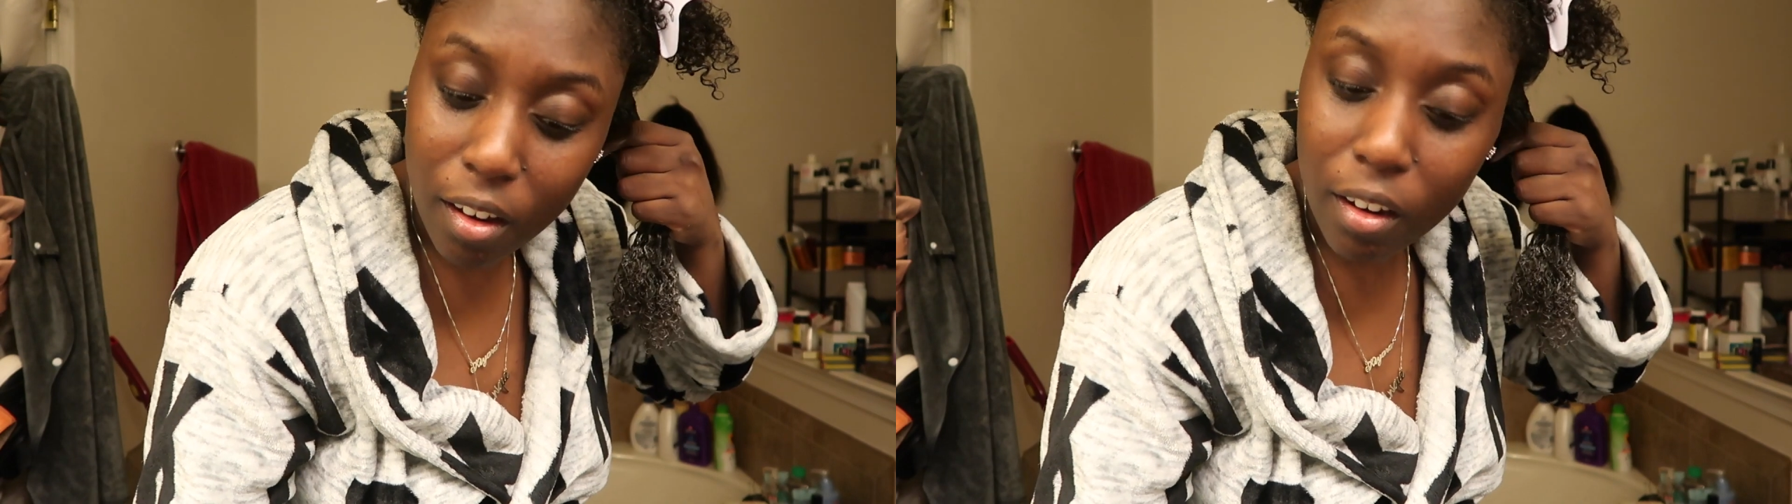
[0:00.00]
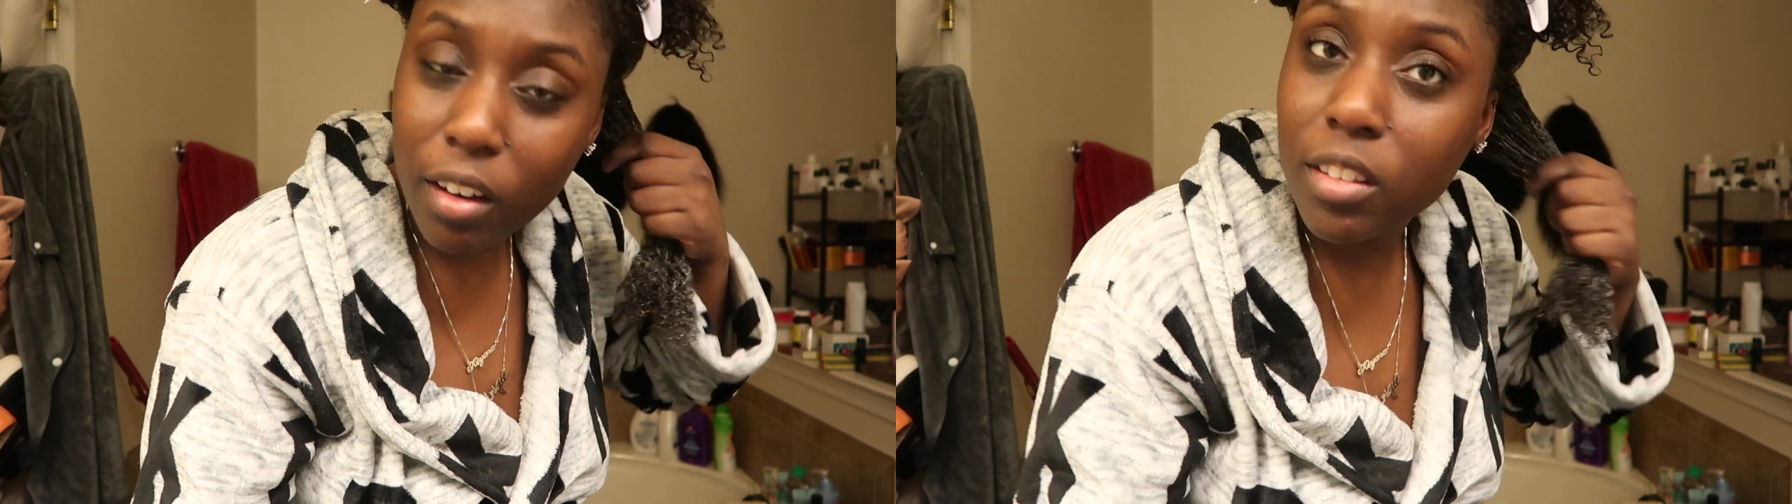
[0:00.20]

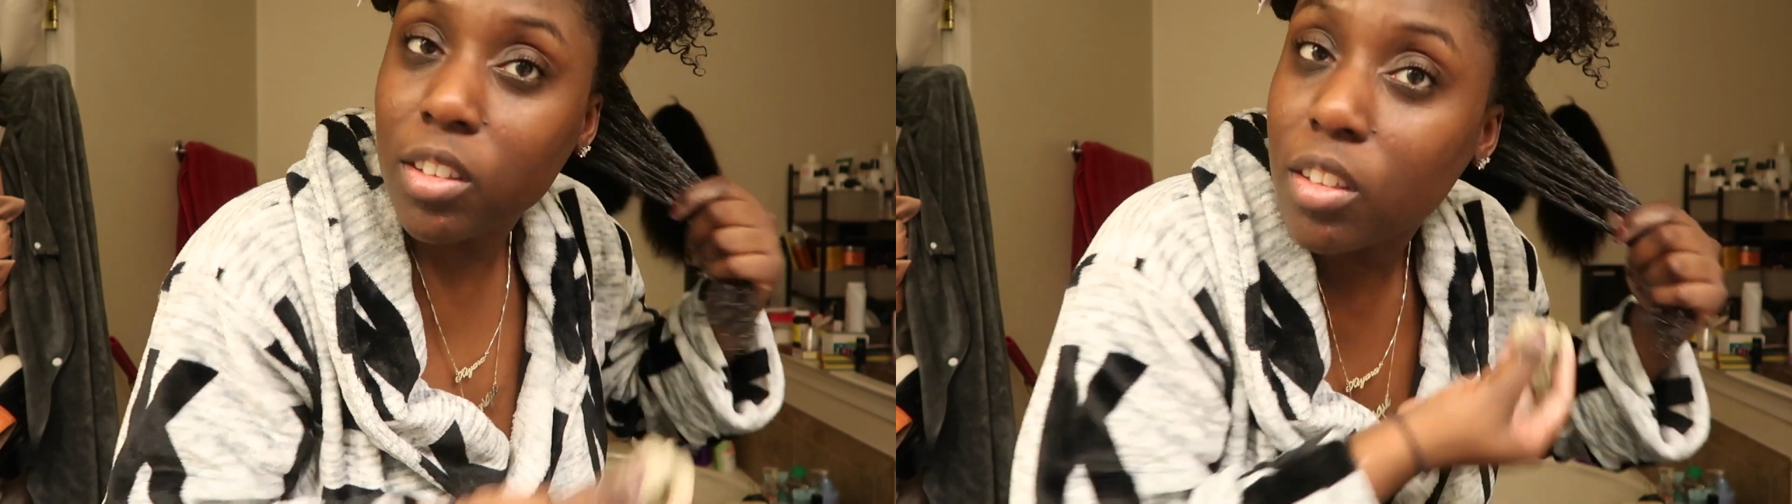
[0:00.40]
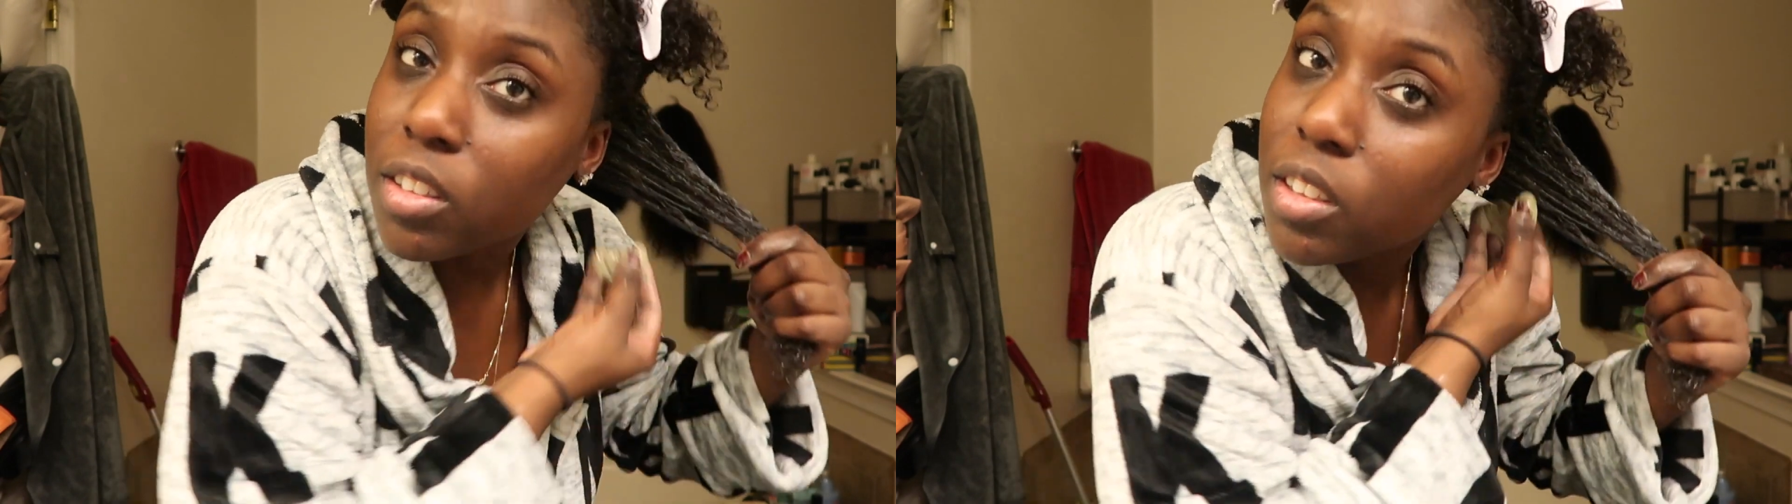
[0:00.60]
right,
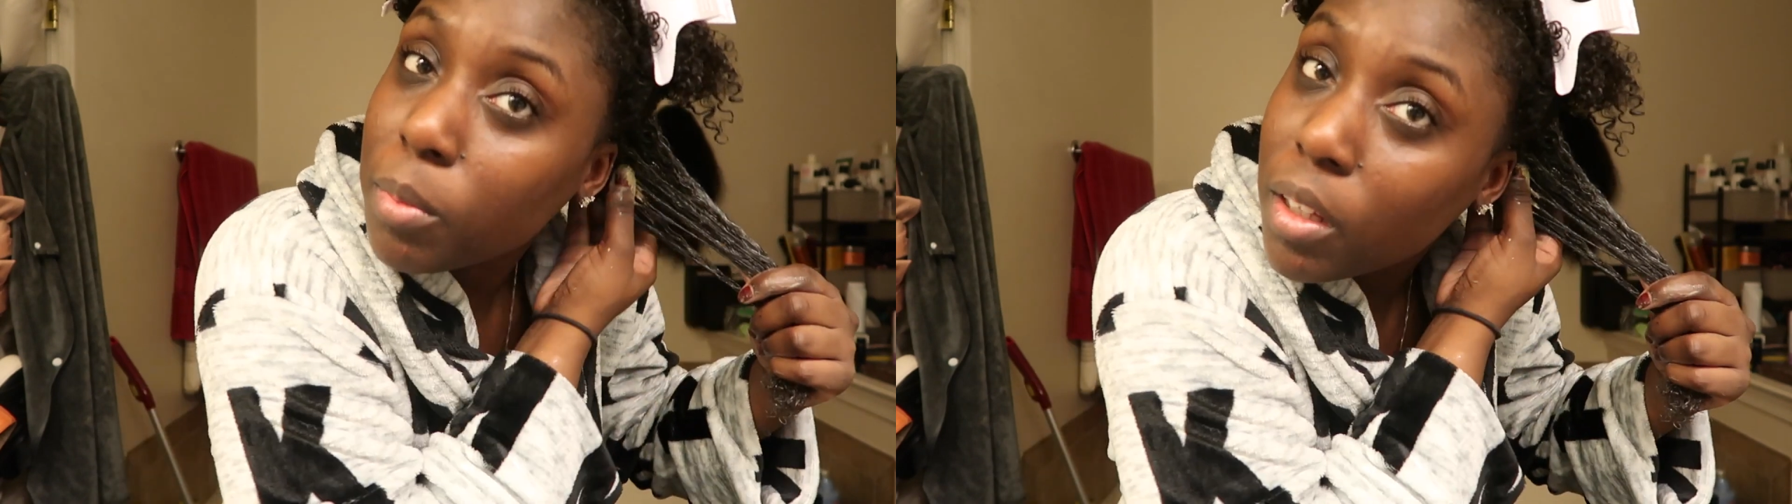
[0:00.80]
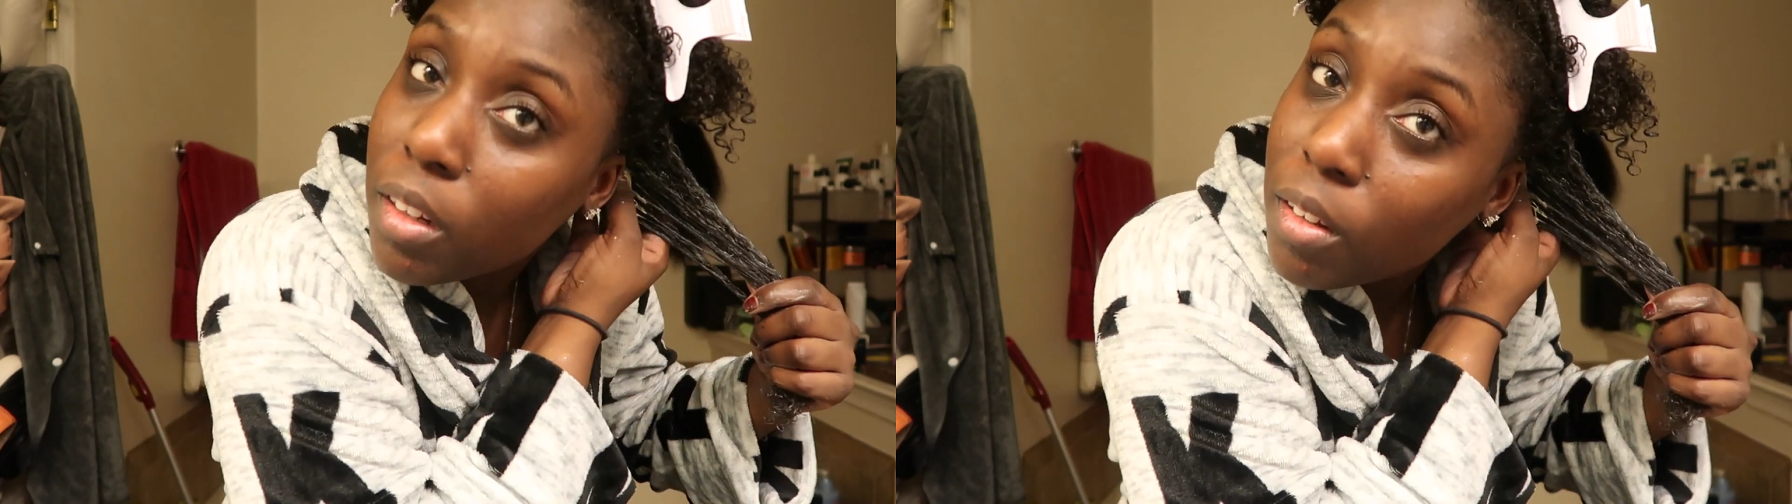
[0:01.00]
so this
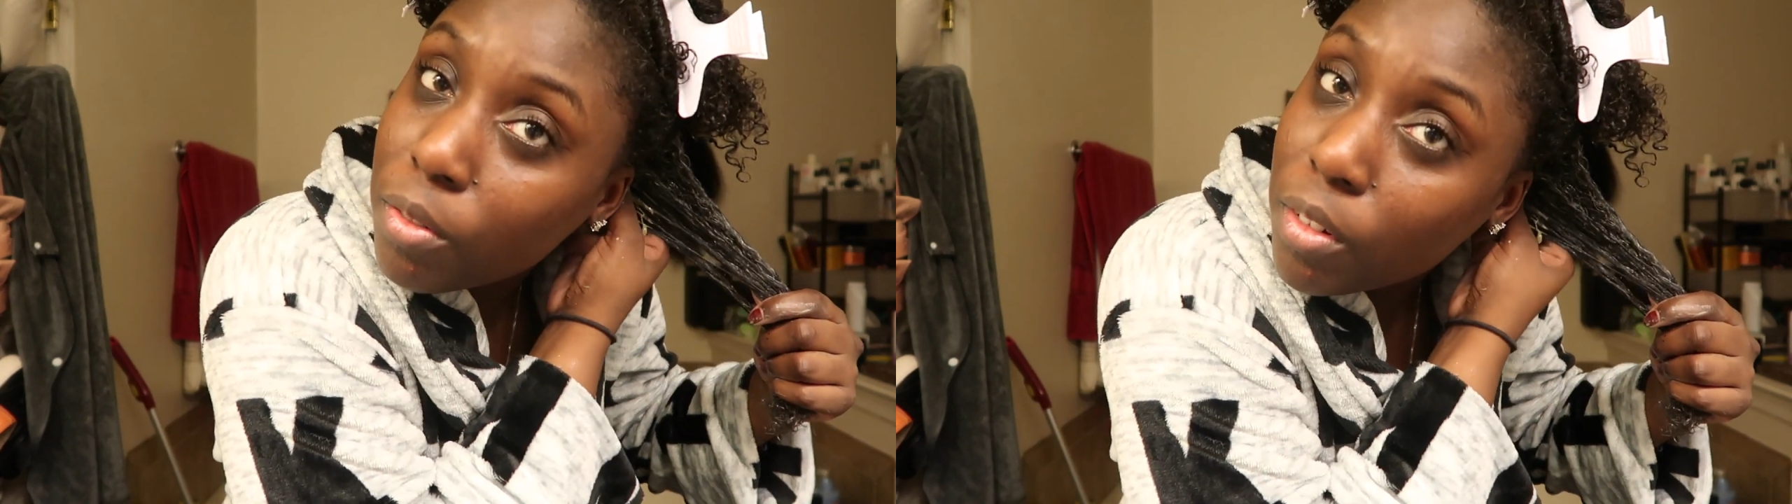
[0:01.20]
should be enough